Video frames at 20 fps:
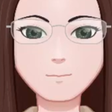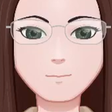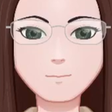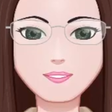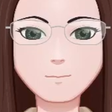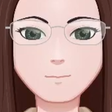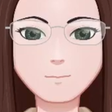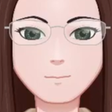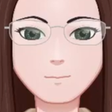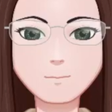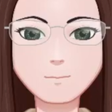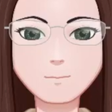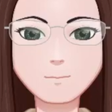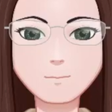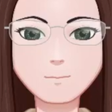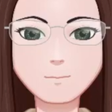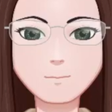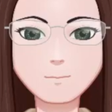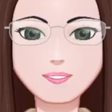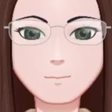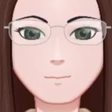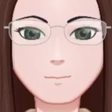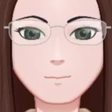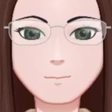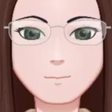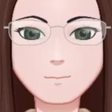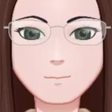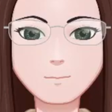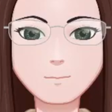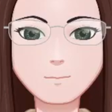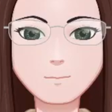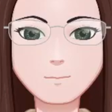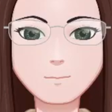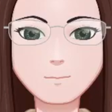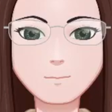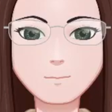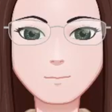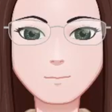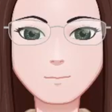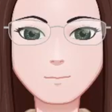pair, and we will
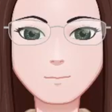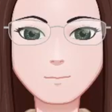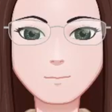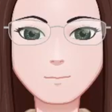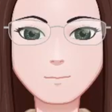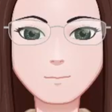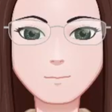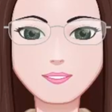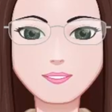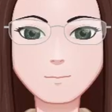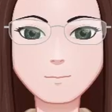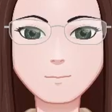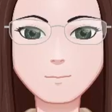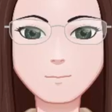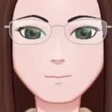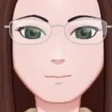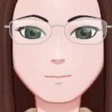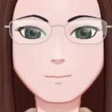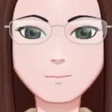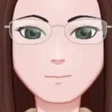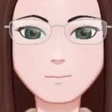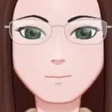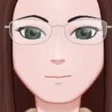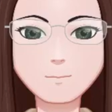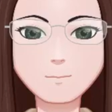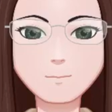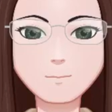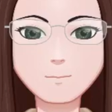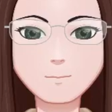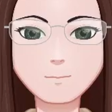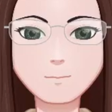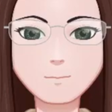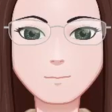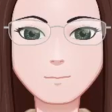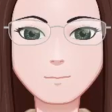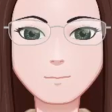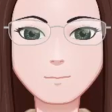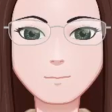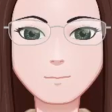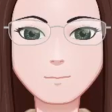head back
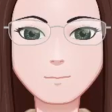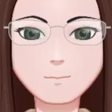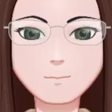across